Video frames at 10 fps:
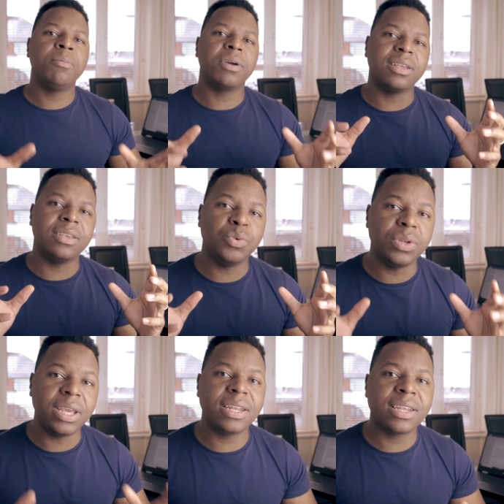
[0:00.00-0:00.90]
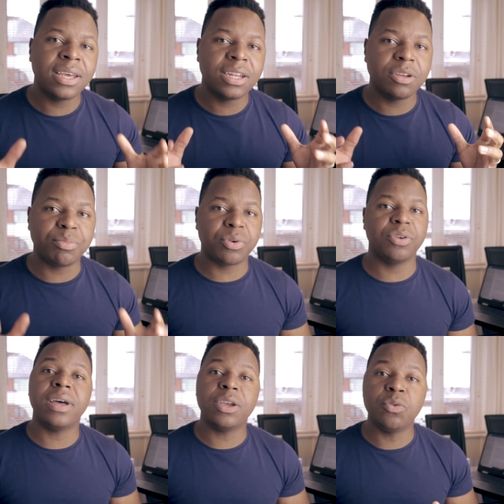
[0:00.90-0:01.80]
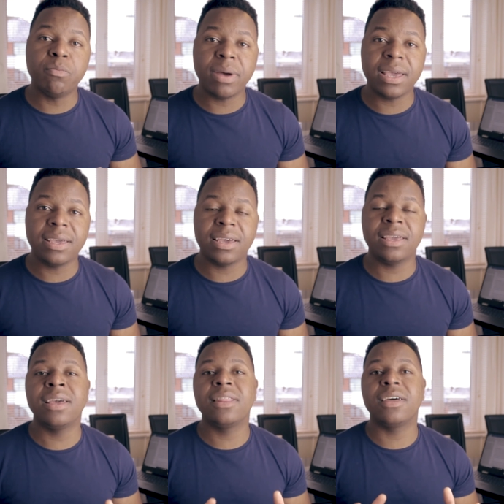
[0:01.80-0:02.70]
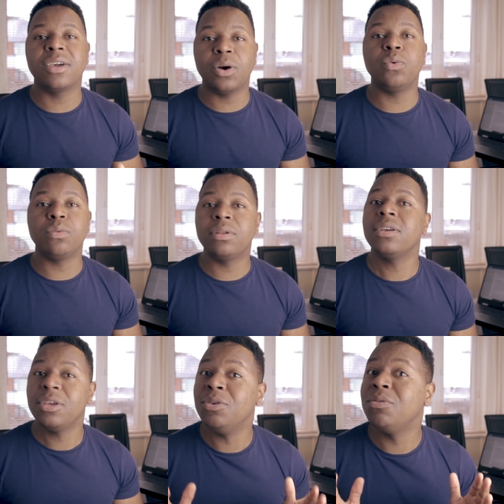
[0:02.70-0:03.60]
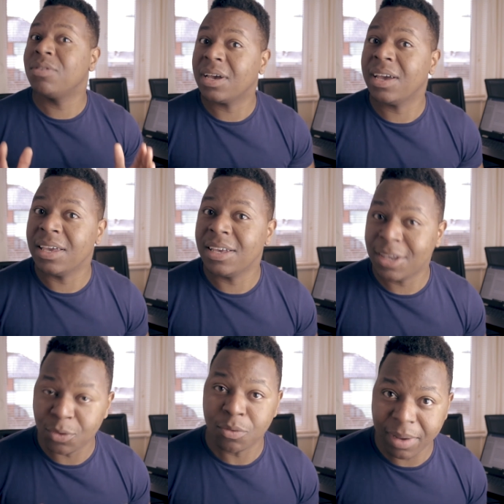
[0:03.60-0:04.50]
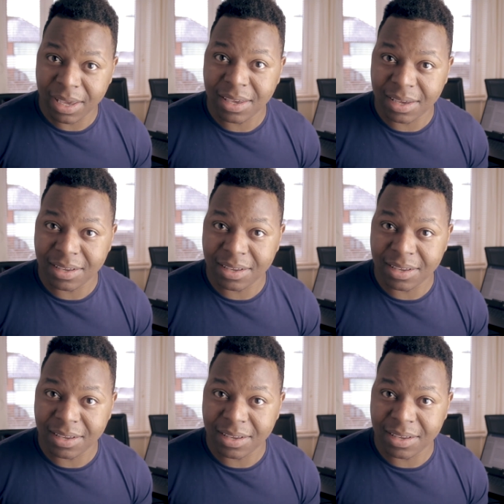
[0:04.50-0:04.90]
because you need to prove that you're making the gold you say you're making.